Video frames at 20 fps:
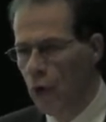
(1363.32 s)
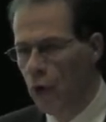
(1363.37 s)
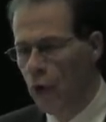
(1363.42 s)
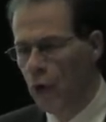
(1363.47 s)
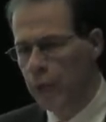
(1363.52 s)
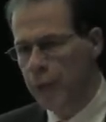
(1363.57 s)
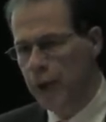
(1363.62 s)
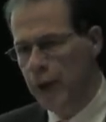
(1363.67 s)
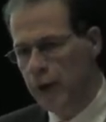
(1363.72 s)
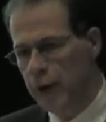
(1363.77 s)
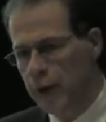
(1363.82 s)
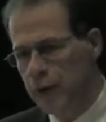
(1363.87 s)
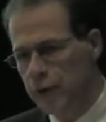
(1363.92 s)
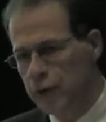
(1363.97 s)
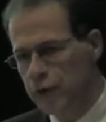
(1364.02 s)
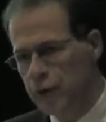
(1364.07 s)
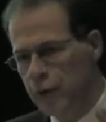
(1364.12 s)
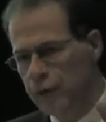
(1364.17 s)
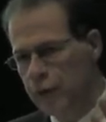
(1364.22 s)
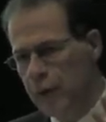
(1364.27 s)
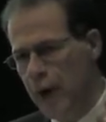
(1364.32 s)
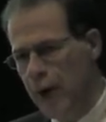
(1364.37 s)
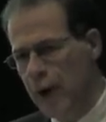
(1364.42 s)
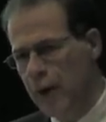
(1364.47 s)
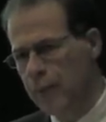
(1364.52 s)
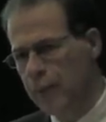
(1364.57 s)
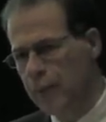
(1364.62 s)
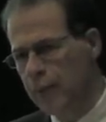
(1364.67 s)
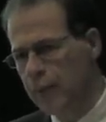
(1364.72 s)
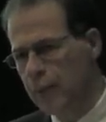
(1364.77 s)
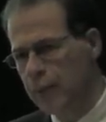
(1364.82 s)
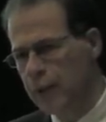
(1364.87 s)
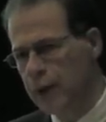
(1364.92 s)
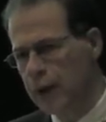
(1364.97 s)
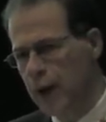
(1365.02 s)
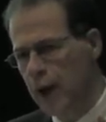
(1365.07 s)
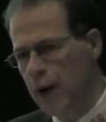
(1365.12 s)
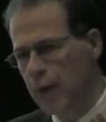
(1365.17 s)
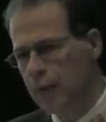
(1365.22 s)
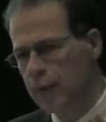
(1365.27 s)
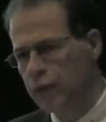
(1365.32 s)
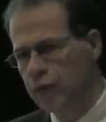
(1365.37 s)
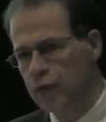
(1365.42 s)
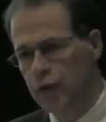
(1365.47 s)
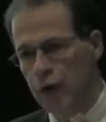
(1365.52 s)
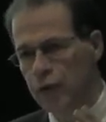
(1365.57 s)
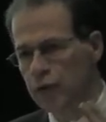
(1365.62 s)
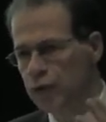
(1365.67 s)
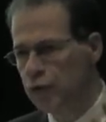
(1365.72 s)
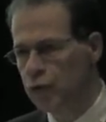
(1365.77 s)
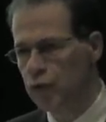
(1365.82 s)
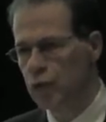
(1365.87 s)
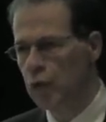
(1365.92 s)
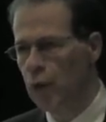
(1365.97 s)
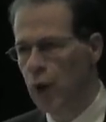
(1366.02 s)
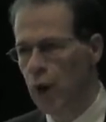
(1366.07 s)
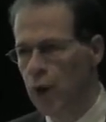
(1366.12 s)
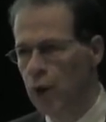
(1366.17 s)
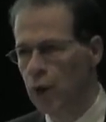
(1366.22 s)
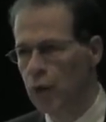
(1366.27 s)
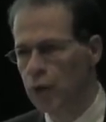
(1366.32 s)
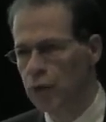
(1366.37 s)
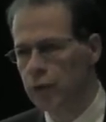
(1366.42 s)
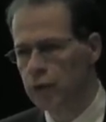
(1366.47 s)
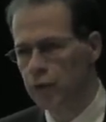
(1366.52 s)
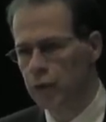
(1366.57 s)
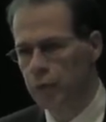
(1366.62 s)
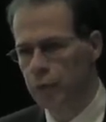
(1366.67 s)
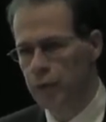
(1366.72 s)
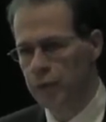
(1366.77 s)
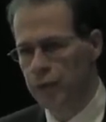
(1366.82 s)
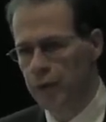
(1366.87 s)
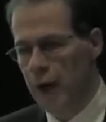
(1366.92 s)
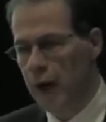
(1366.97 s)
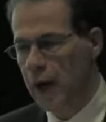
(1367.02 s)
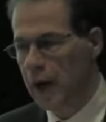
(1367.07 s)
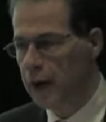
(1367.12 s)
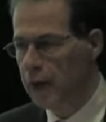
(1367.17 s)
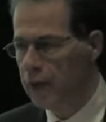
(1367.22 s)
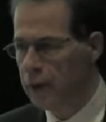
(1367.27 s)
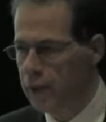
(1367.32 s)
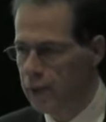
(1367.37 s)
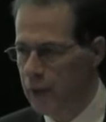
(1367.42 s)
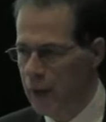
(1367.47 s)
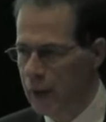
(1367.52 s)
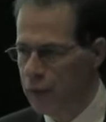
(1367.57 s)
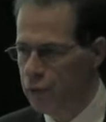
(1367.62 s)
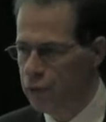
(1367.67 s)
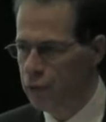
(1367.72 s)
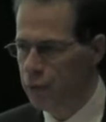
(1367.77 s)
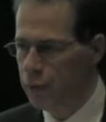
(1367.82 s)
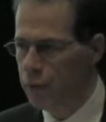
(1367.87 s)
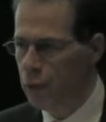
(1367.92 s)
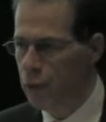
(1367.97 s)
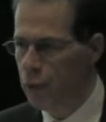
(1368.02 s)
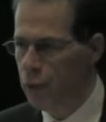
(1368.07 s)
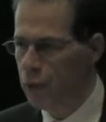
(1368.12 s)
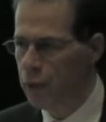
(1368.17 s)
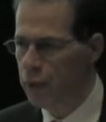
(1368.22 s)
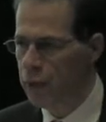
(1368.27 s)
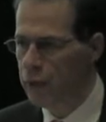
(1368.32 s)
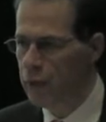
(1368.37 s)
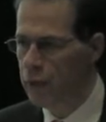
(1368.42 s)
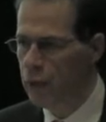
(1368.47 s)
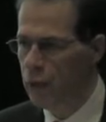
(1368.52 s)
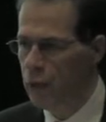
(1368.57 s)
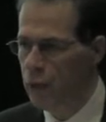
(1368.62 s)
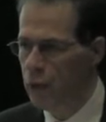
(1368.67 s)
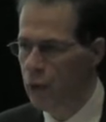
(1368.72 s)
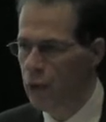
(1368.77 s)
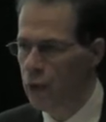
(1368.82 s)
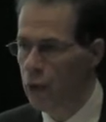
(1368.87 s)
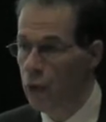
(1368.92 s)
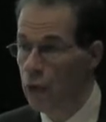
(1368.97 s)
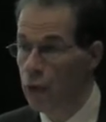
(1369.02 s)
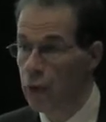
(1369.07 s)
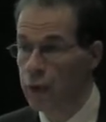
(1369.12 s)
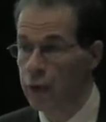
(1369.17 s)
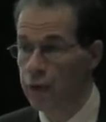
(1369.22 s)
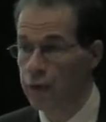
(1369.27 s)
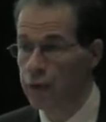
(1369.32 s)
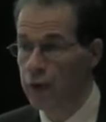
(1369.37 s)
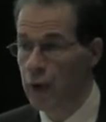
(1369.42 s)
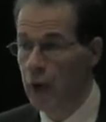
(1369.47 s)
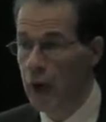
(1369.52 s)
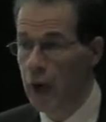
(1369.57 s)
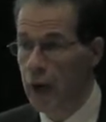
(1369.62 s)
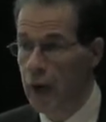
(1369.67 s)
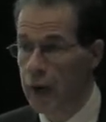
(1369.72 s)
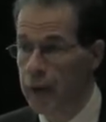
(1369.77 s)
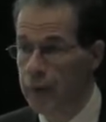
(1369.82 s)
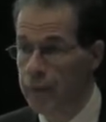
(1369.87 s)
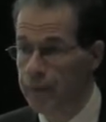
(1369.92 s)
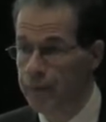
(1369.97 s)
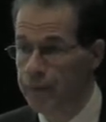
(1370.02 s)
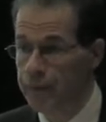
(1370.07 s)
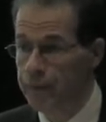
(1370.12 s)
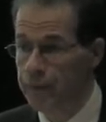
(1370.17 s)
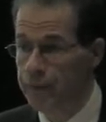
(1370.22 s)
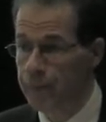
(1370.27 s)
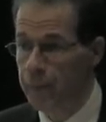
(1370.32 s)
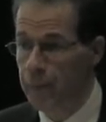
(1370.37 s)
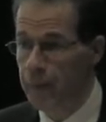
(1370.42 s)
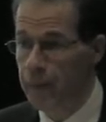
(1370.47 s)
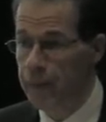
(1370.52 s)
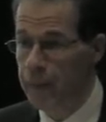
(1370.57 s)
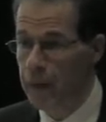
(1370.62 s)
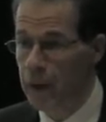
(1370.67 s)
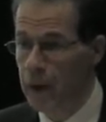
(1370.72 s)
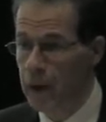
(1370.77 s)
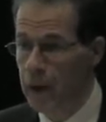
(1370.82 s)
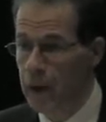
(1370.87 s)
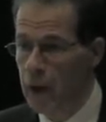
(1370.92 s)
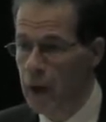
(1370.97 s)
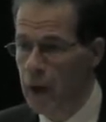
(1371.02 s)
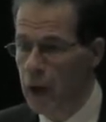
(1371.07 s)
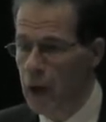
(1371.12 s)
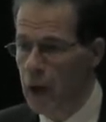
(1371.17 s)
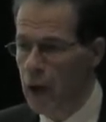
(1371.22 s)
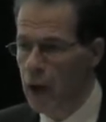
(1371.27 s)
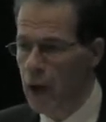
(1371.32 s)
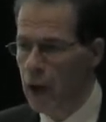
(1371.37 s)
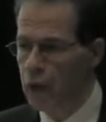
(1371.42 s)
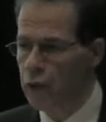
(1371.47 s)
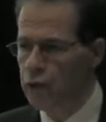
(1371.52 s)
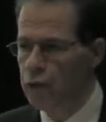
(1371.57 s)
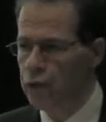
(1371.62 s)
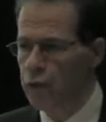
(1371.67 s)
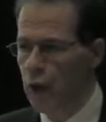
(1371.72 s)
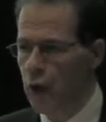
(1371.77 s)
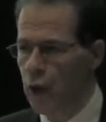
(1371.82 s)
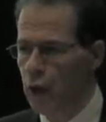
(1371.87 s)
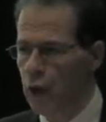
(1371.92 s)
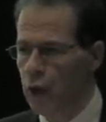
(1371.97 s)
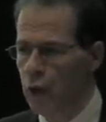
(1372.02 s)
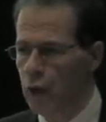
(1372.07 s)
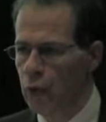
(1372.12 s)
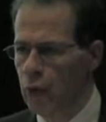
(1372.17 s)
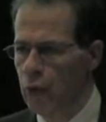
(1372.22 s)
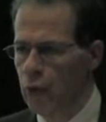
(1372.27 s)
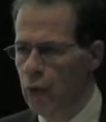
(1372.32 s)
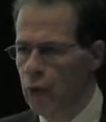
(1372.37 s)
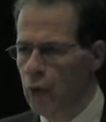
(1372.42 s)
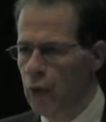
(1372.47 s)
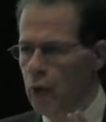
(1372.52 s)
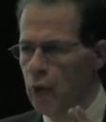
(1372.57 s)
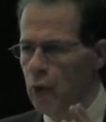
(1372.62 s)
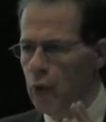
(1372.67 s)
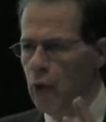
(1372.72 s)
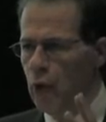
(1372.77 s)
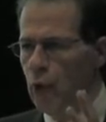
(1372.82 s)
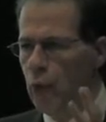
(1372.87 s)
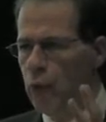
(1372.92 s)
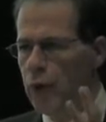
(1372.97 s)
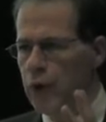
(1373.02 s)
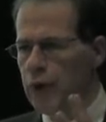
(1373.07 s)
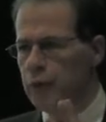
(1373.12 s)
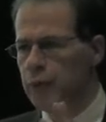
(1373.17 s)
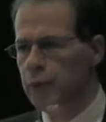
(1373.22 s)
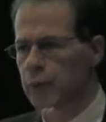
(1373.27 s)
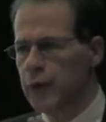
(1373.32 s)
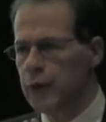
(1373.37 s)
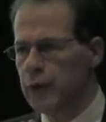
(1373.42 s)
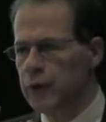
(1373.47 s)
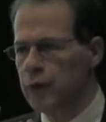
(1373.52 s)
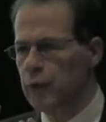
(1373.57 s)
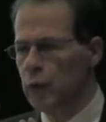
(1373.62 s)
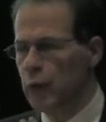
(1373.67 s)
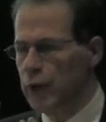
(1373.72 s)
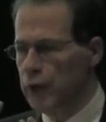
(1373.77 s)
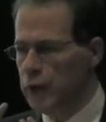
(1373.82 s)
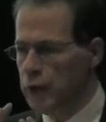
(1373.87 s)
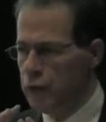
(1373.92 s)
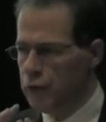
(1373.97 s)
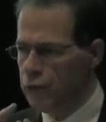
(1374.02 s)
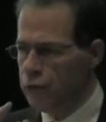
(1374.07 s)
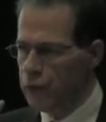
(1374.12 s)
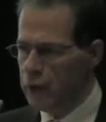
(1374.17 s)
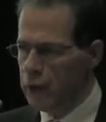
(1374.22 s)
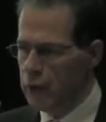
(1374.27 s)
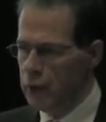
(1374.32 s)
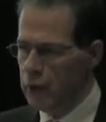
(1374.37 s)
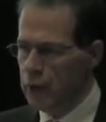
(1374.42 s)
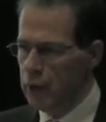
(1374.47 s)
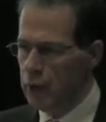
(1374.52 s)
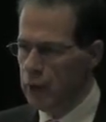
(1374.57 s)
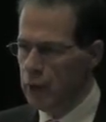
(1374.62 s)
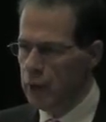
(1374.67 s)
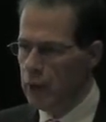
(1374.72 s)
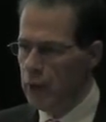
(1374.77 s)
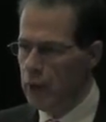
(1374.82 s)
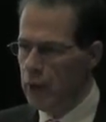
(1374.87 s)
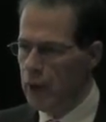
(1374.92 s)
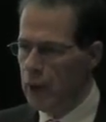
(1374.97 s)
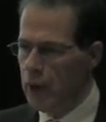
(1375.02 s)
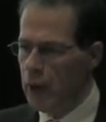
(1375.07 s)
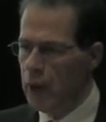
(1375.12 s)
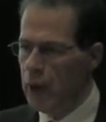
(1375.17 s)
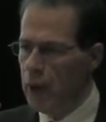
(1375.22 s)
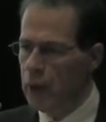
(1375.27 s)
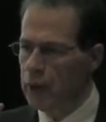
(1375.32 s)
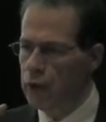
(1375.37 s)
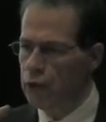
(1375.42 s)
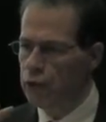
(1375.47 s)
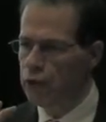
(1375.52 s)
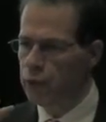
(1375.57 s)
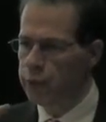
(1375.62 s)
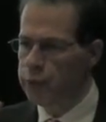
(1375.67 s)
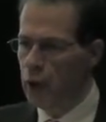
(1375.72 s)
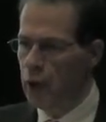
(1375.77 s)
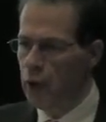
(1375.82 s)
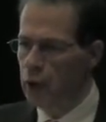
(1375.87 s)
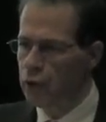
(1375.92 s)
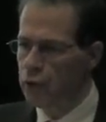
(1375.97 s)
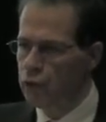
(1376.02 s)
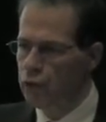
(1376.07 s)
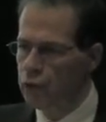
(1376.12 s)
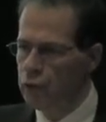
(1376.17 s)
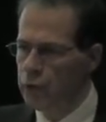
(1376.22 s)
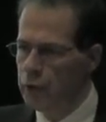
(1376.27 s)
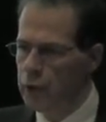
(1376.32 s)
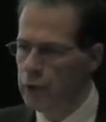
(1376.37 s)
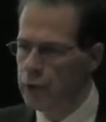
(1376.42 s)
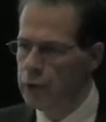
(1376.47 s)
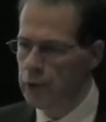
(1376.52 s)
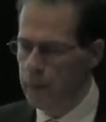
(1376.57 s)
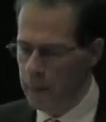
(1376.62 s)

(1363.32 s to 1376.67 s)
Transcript: Or parents have become just too old to provide that support, or have died. And so we have been witnessing an explosion in